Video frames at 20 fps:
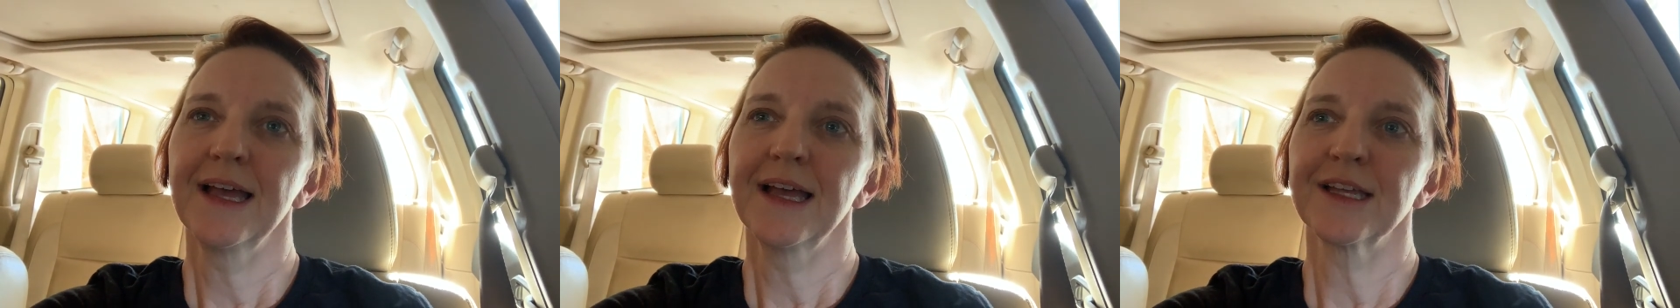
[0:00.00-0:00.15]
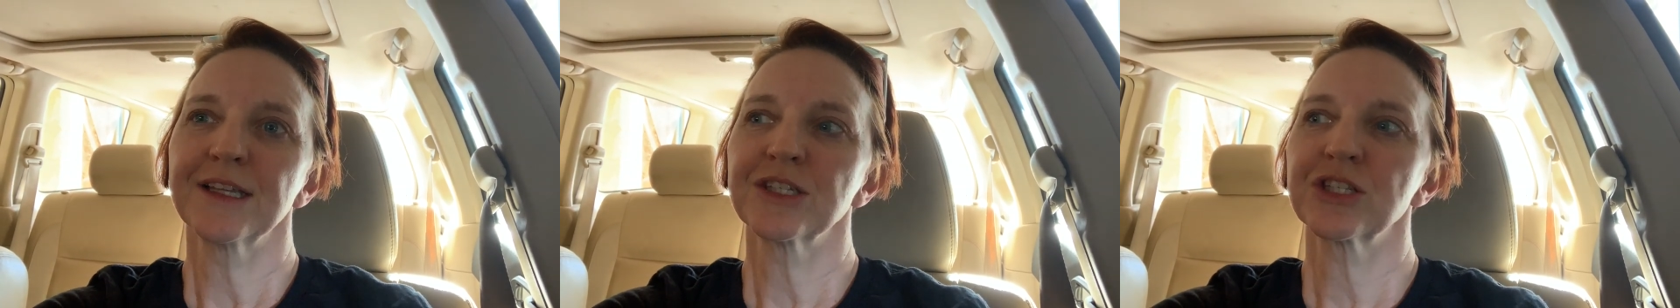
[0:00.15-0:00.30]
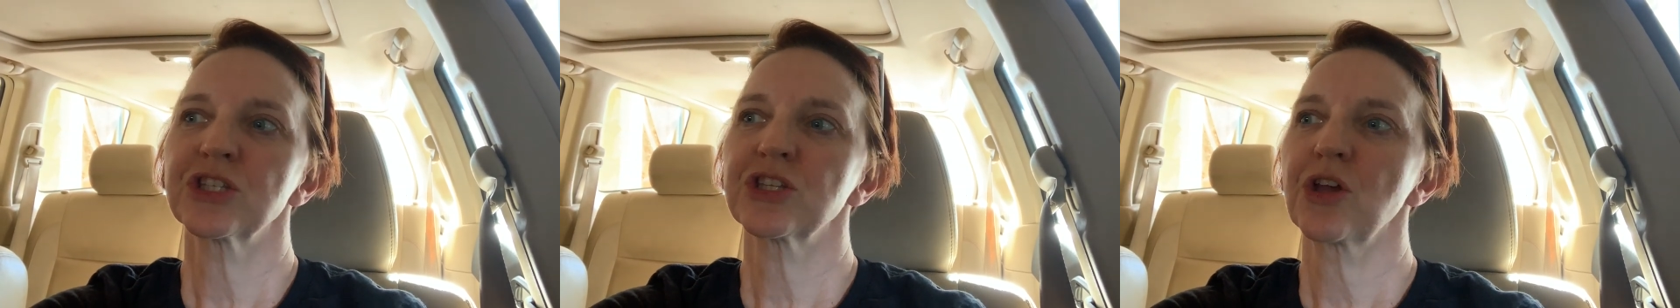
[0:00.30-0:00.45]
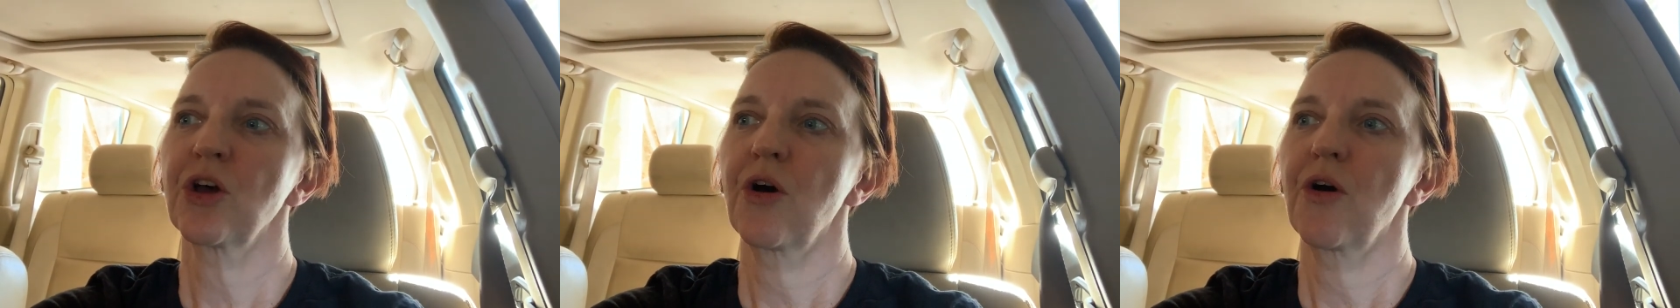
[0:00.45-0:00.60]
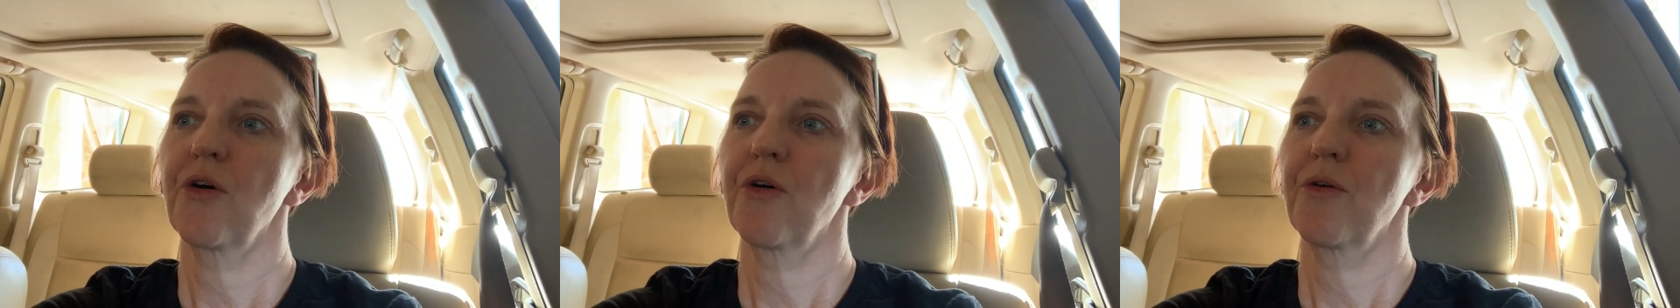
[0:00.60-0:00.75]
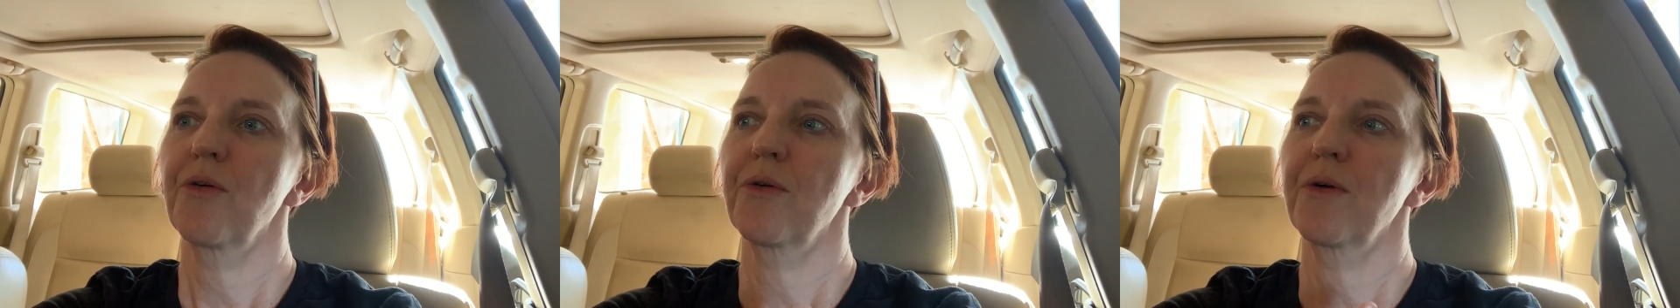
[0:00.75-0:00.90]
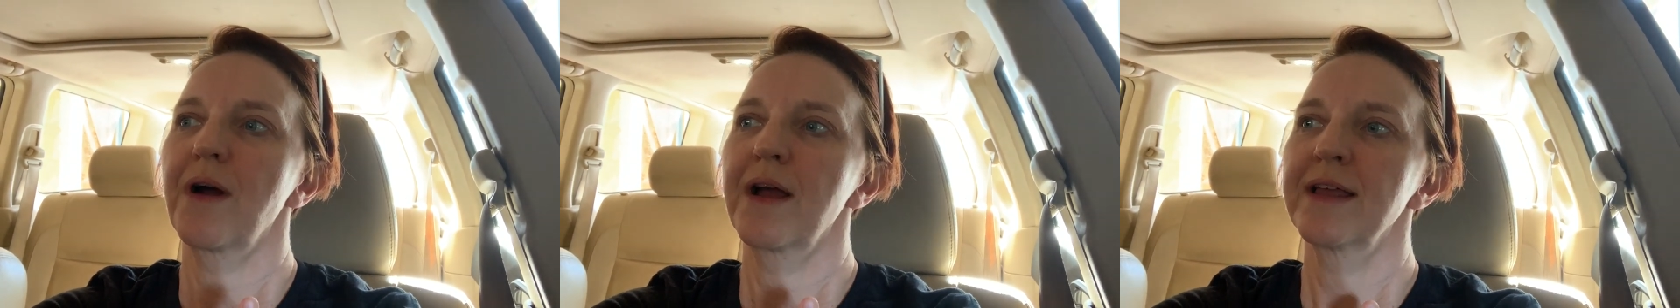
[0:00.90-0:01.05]
And
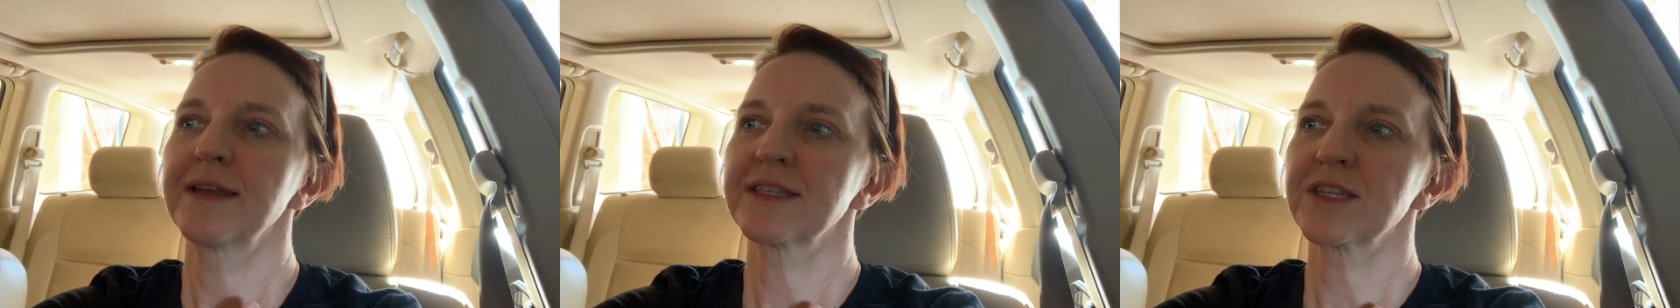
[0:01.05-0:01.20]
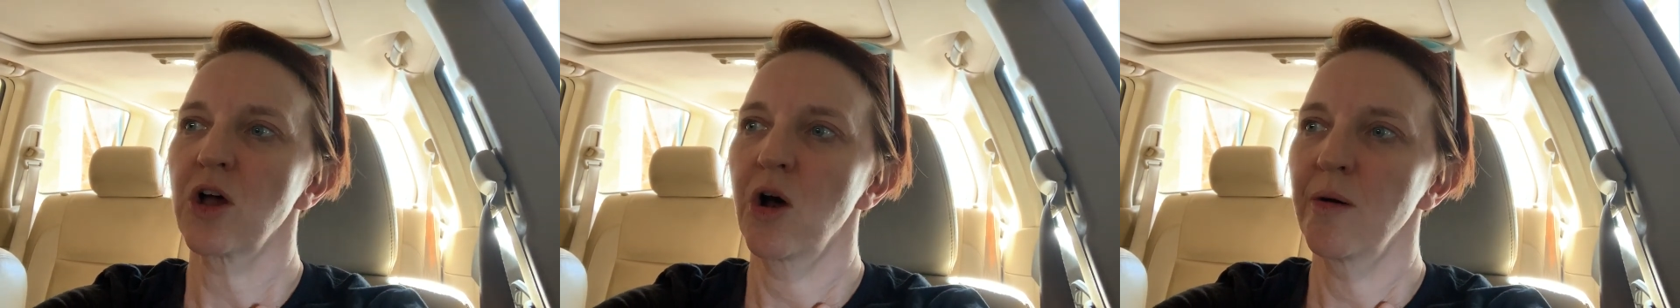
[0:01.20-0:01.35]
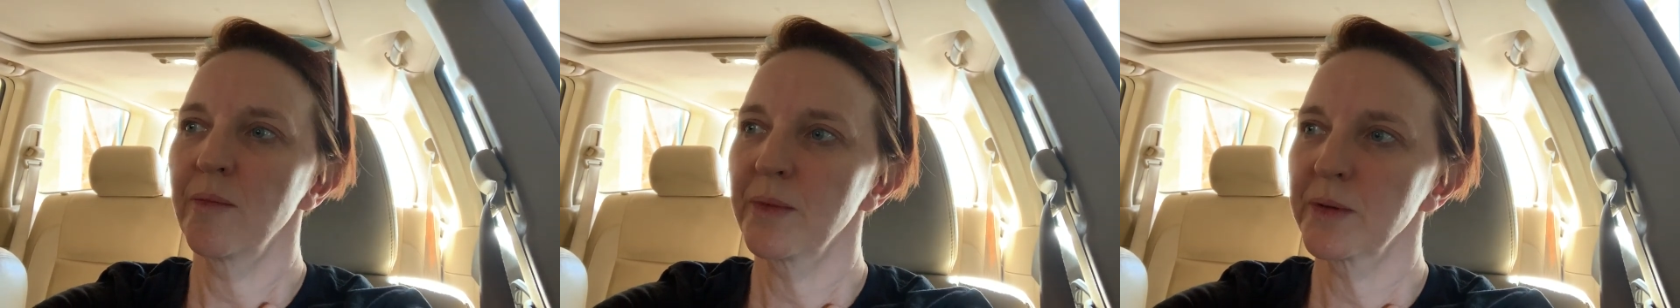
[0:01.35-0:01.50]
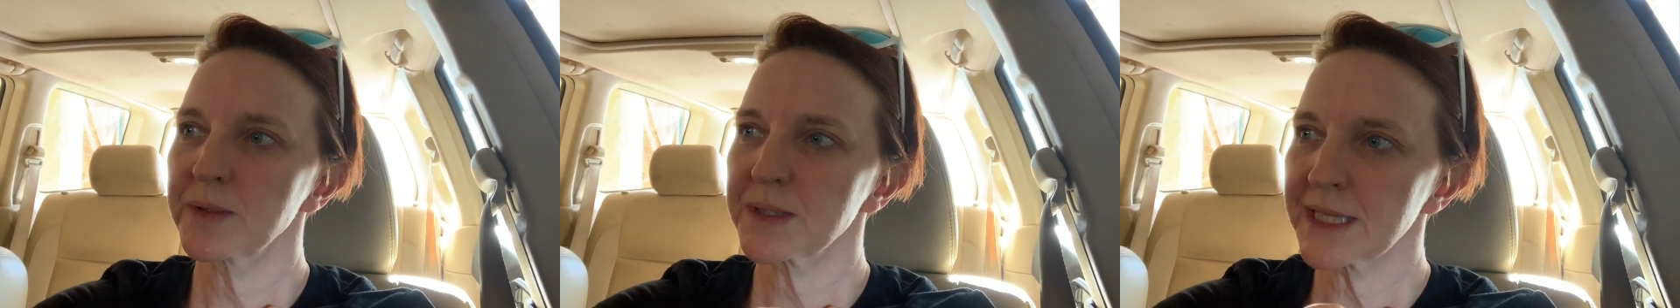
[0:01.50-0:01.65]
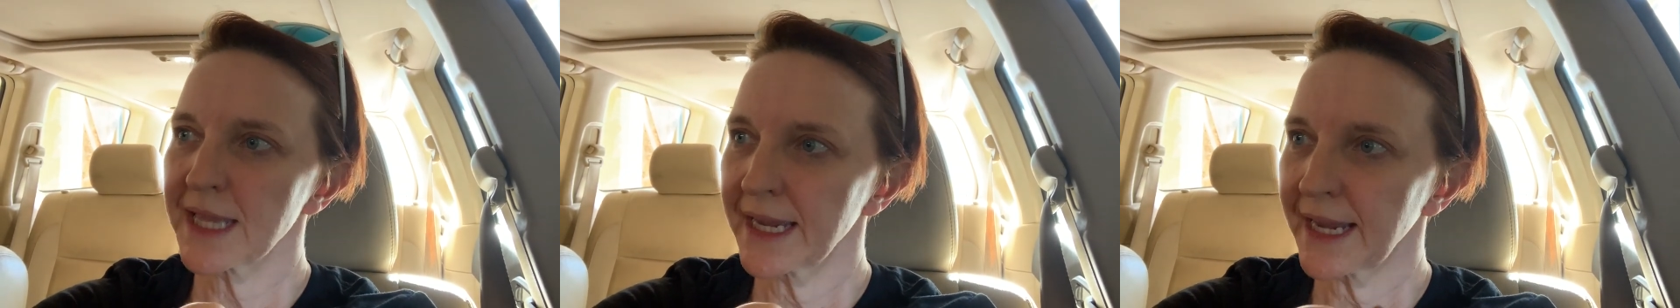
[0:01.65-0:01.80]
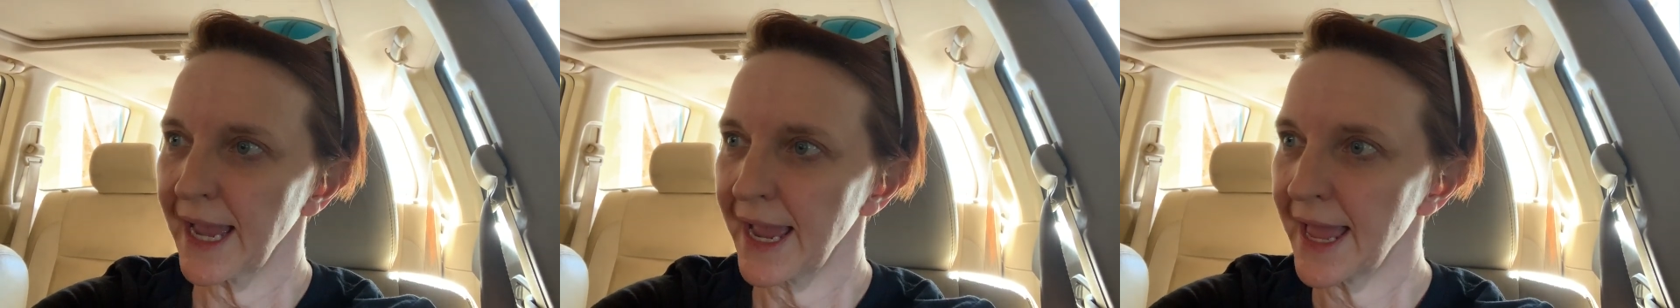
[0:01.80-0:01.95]
so it's almost like